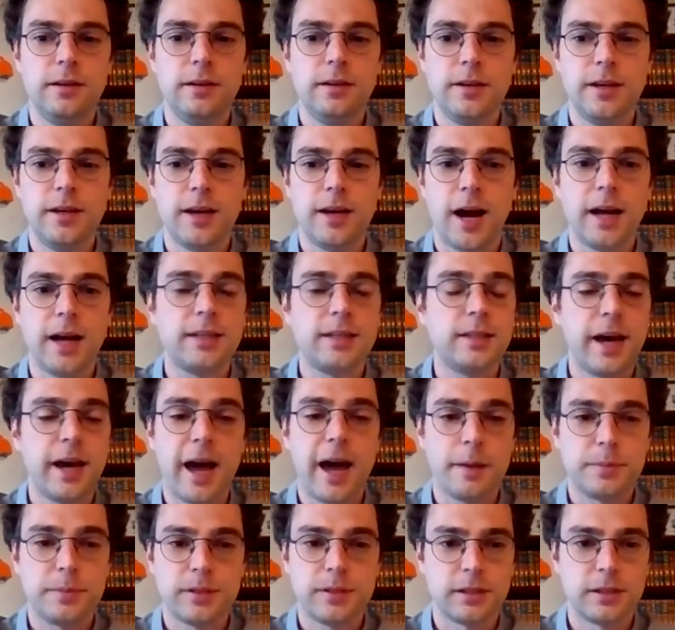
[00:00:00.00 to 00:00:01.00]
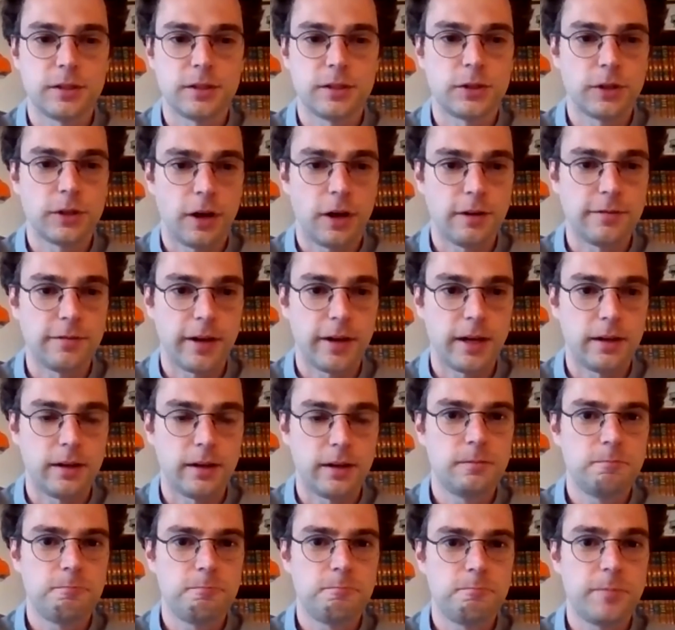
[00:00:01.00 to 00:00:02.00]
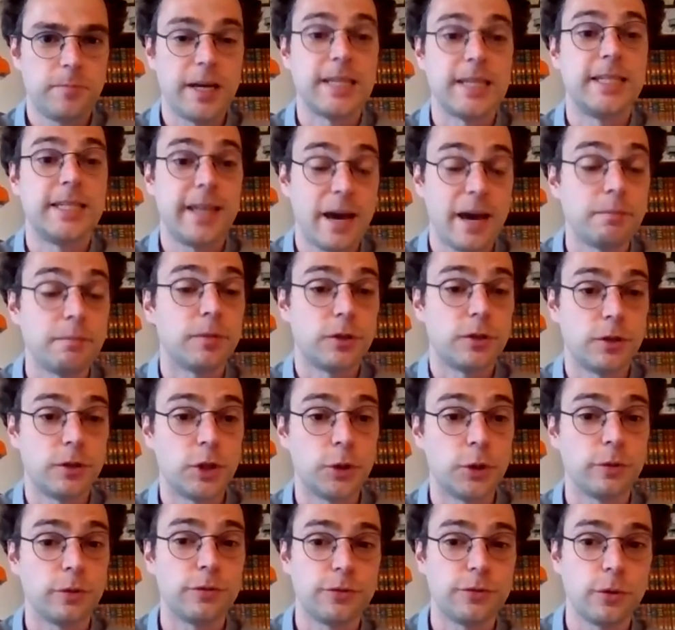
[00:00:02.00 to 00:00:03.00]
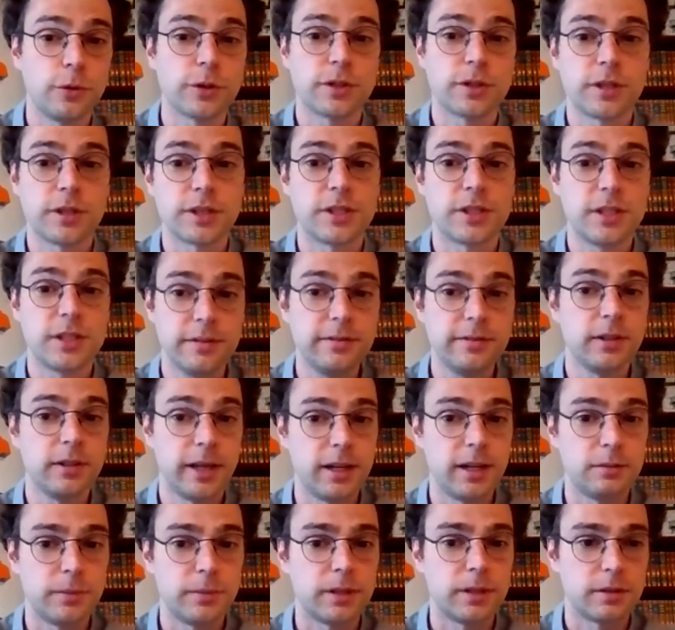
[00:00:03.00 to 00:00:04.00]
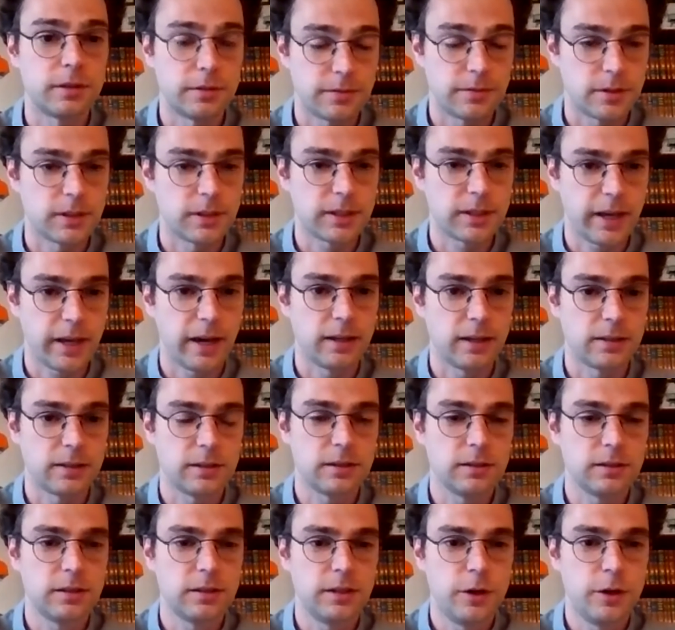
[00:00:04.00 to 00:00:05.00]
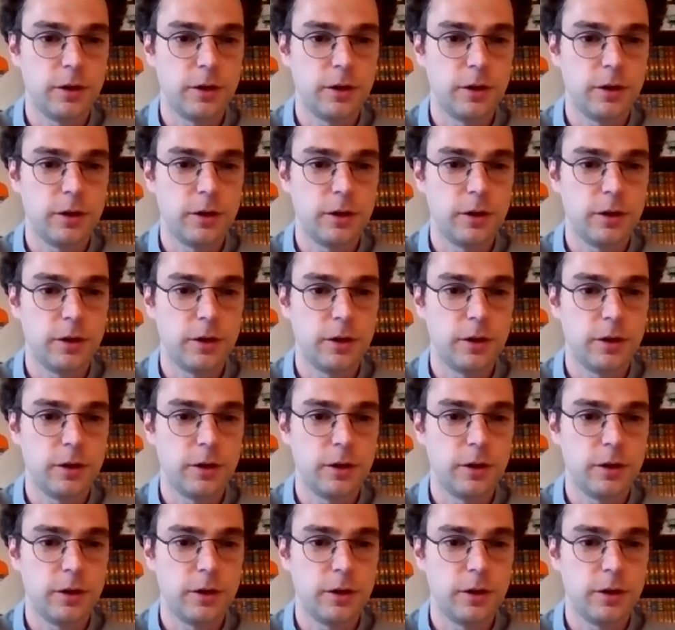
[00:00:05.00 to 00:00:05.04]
utter absence of an attempt to enforce the civil element of this case,